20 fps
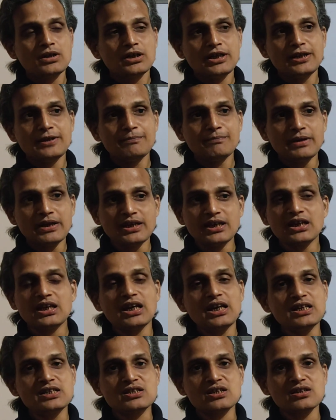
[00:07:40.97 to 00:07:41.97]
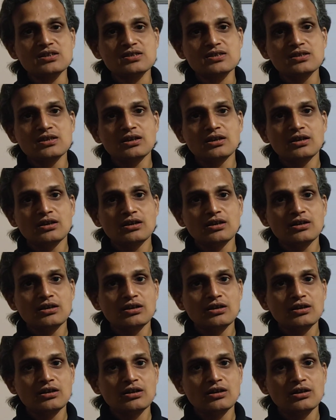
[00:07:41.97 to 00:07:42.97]
In many cases,
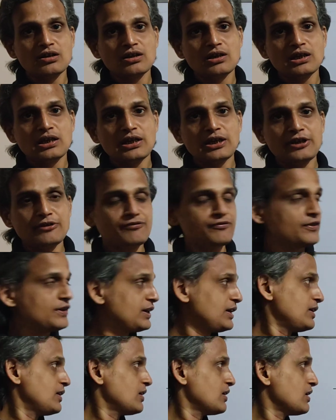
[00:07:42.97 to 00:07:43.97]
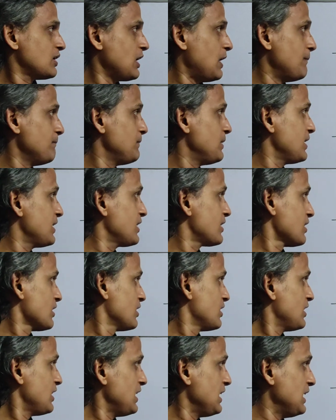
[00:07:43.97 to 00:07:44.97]
if we compare
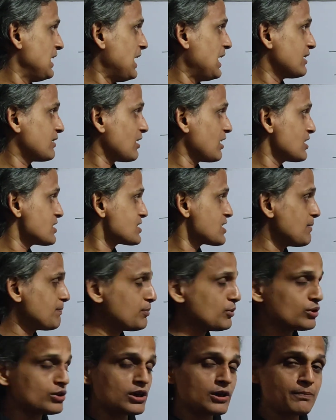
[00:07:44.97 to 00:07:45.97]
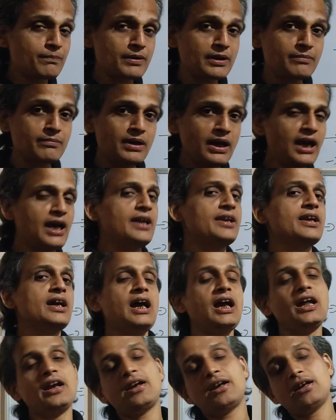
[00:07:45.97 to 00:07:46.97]
a laterally supported beam and
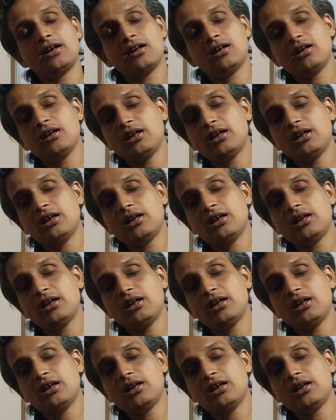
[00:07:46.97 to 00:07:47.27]
an